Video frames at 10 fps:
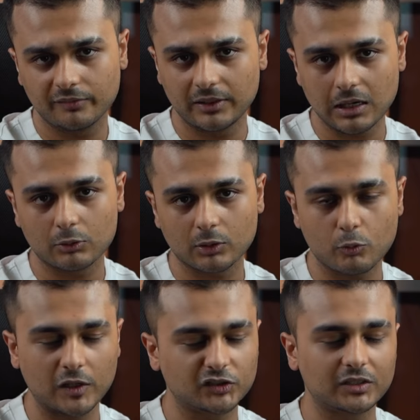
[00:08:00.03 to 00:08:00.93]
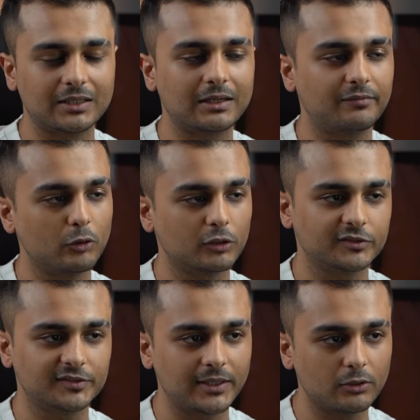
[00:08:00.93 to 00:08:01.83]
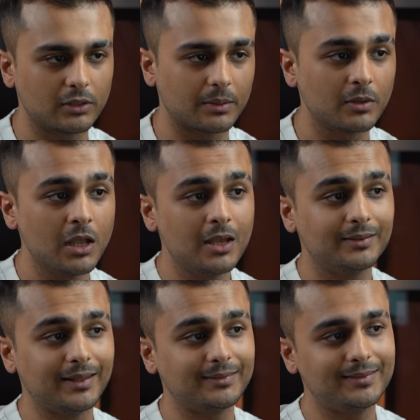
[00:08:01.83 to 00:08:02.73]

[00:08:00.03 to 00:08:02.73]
filled out a questionnaire that we also send to them, they